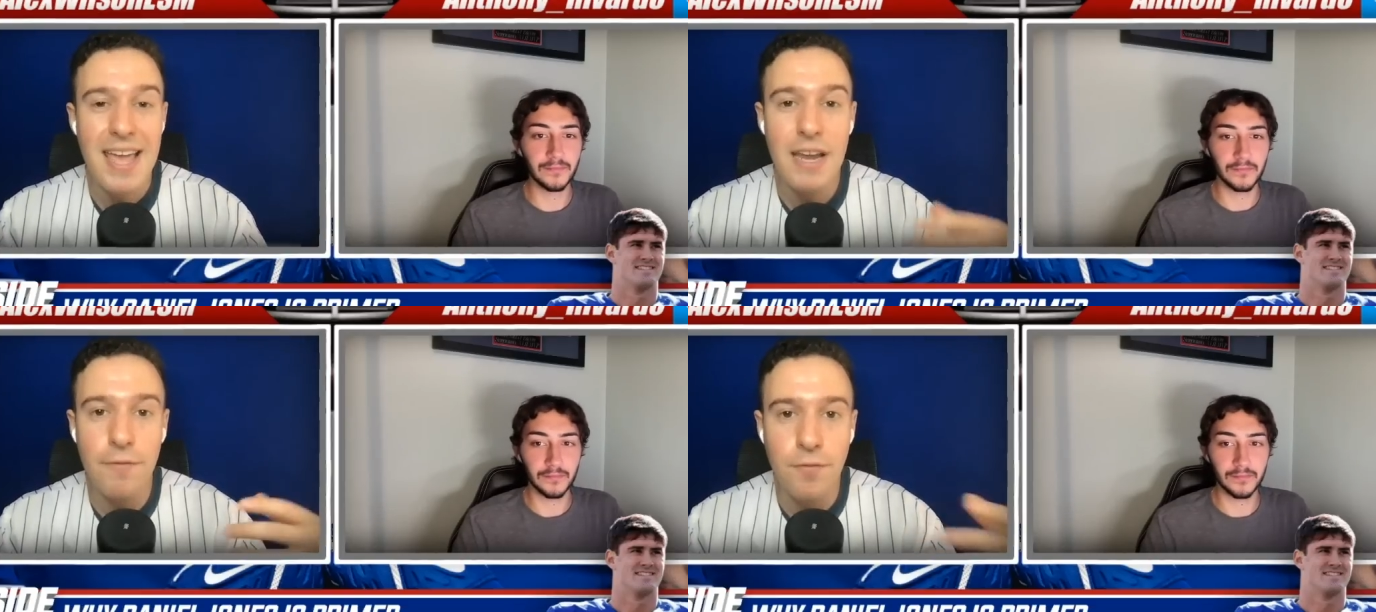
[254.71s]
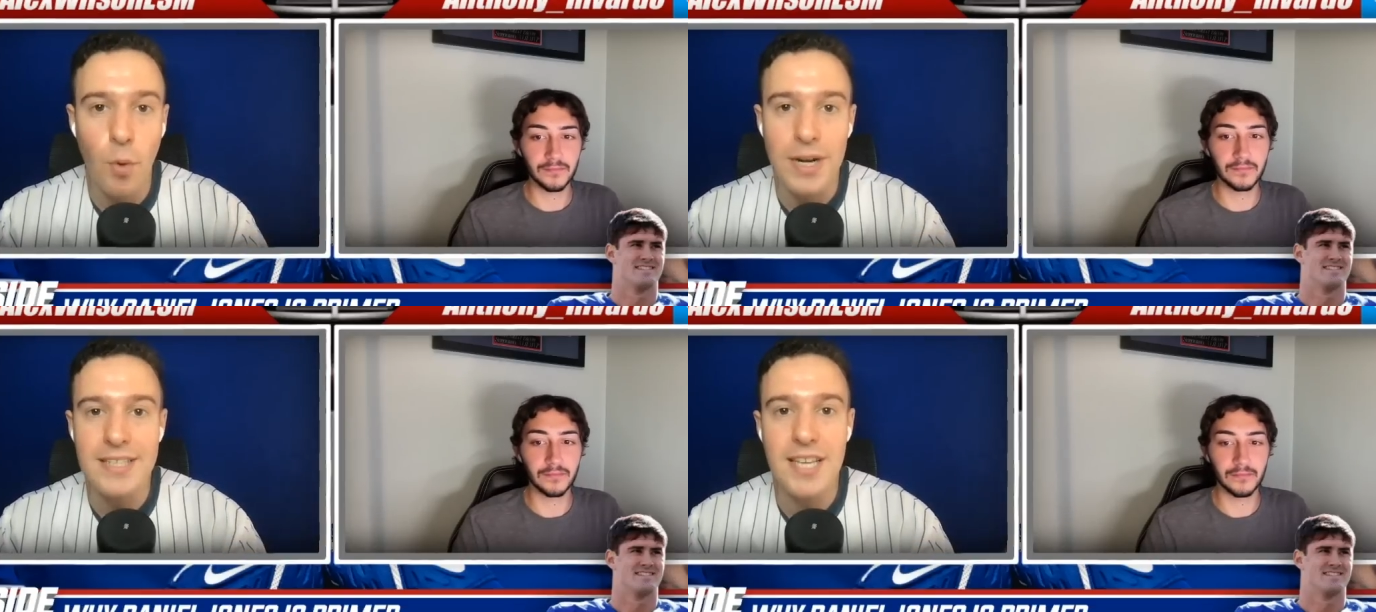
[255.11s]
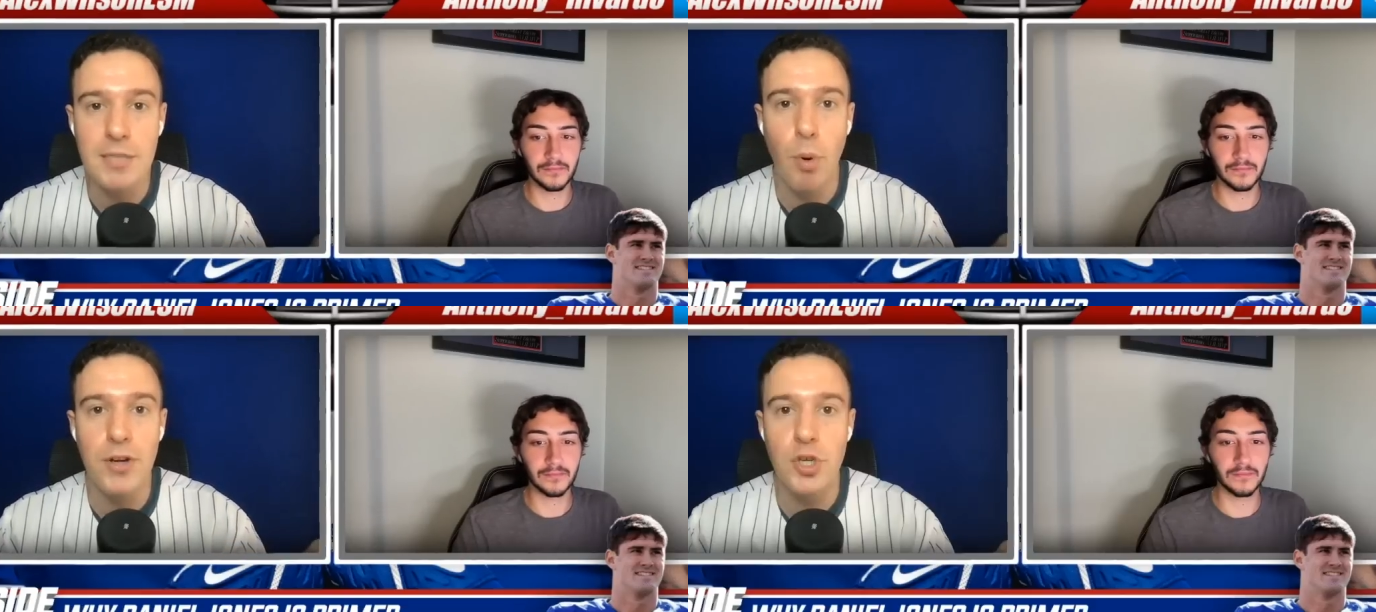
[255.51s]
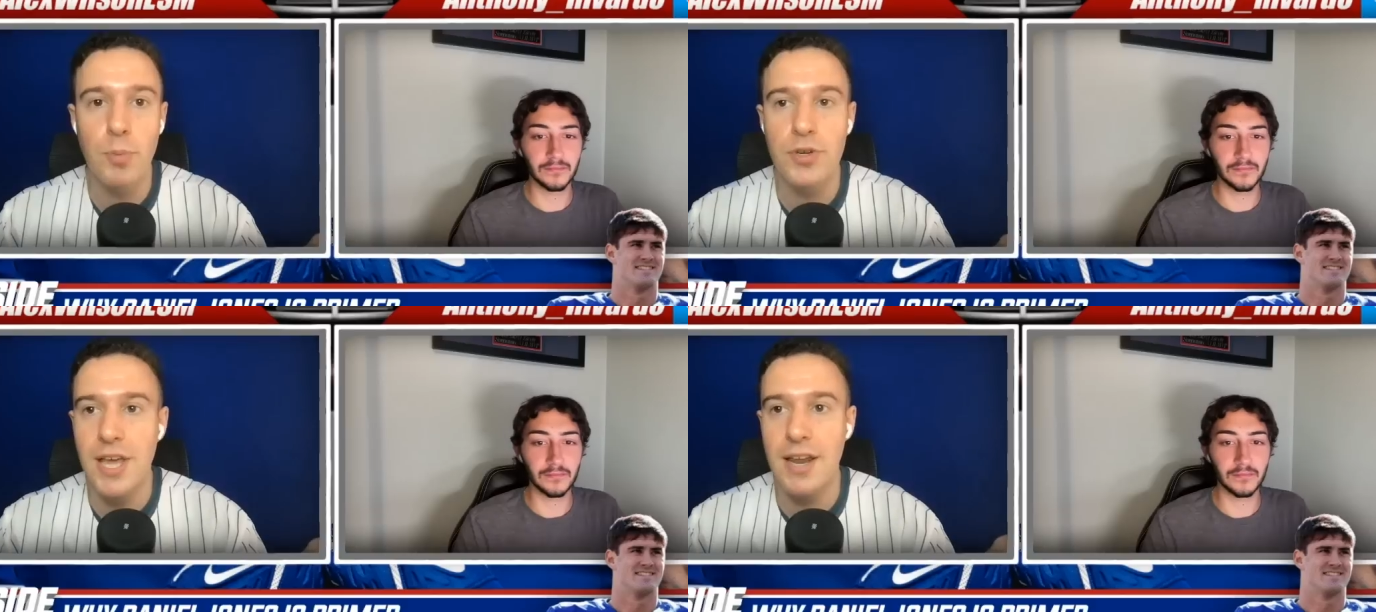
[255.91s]
Speaker 1: he had a
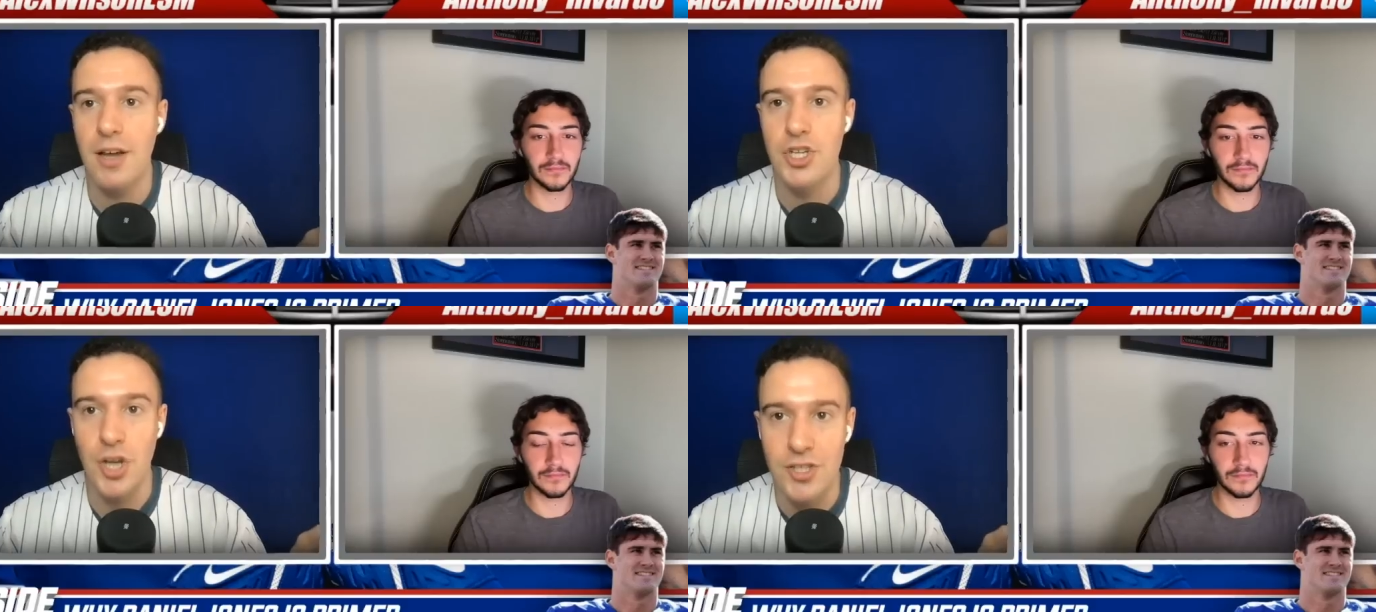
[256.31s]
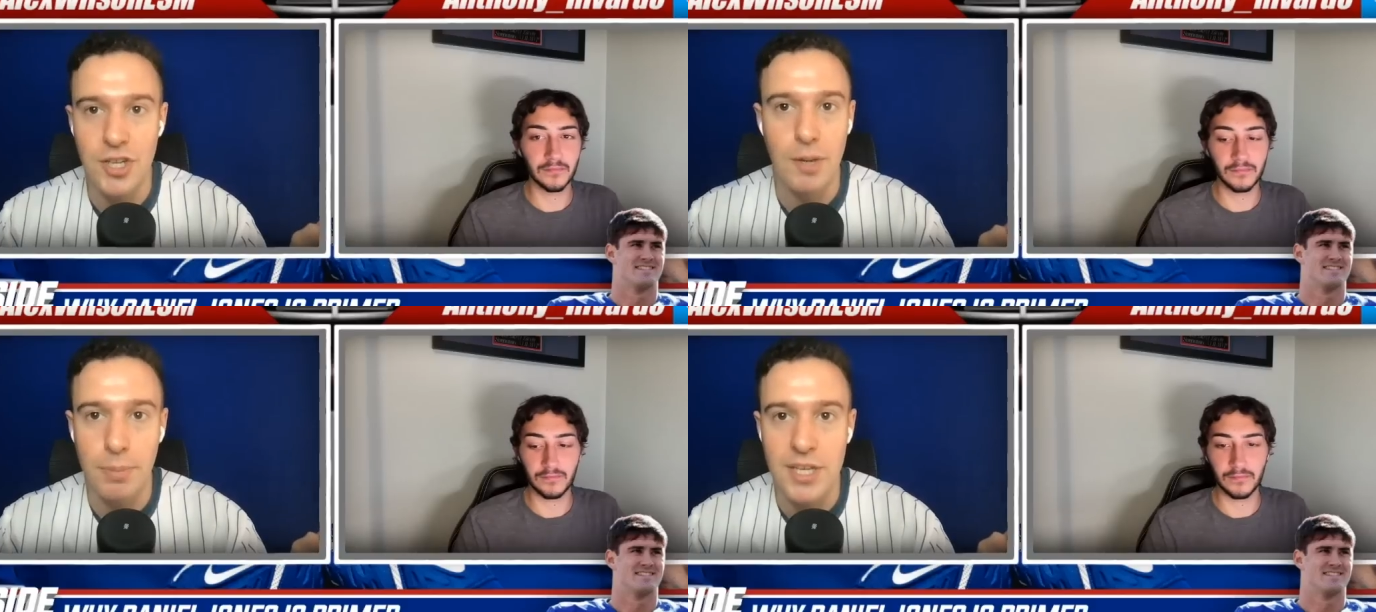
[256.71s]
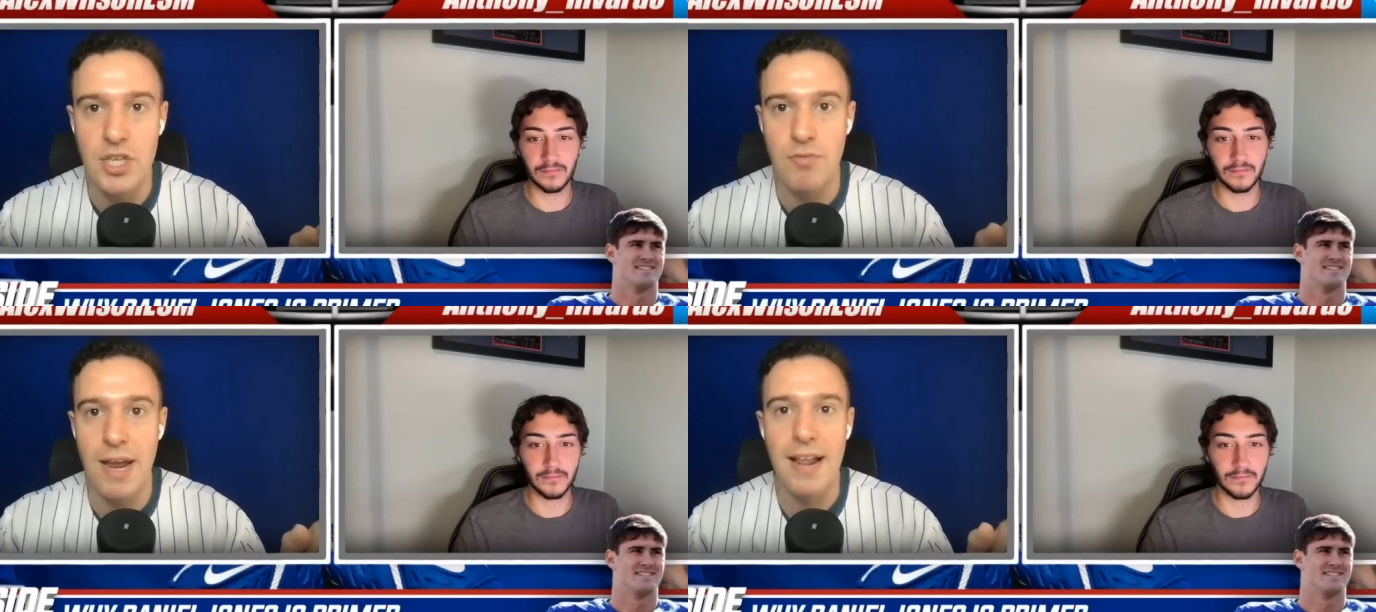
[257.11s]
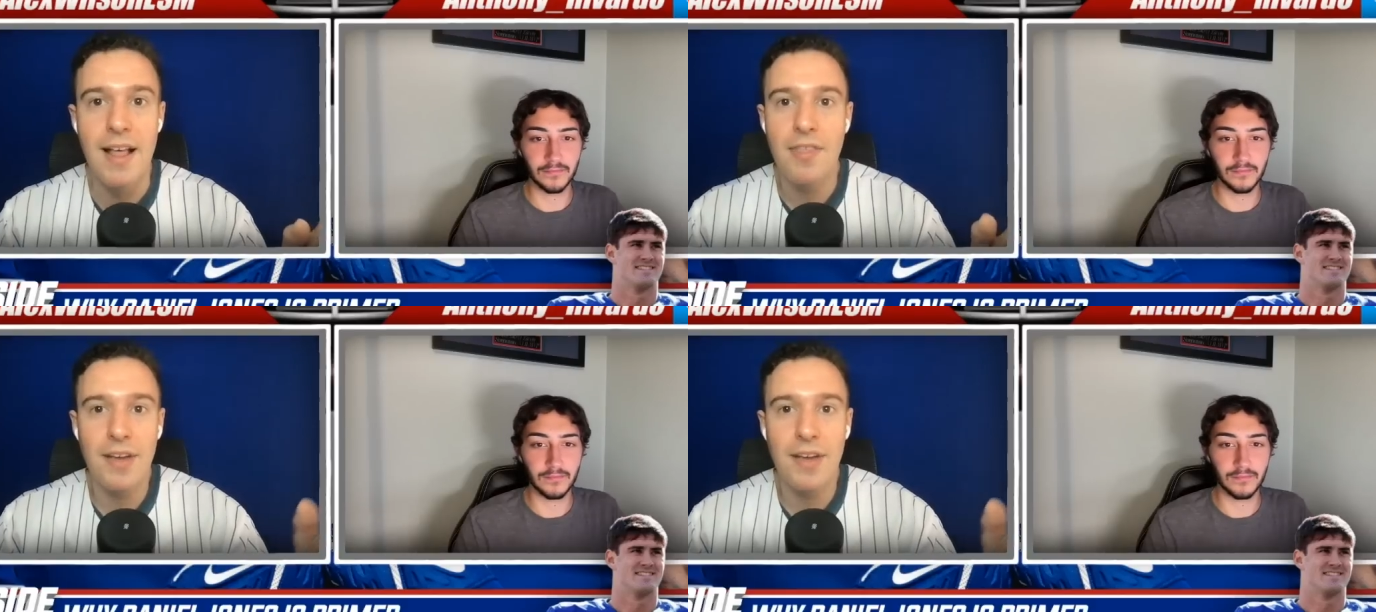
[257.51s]
46.2% adjusted completion rate.